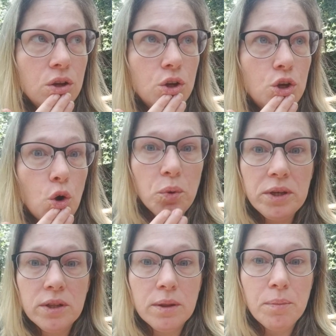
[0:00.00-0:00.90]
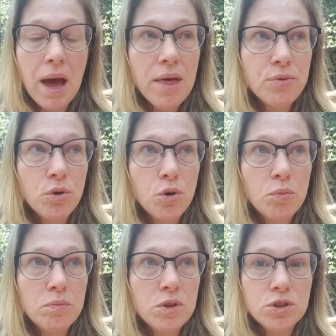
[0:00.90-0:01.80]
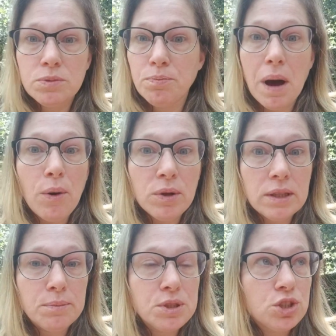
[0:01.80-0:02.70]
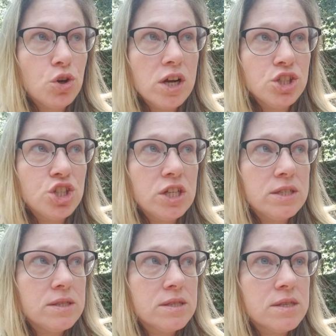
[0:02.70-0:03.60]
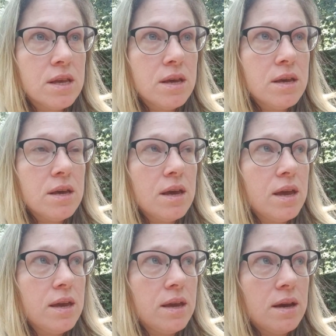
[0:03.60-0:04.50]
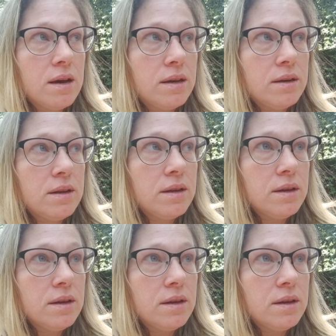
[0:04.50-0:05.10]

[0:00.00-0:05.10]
going to the bathroom, there's bowel obstructions and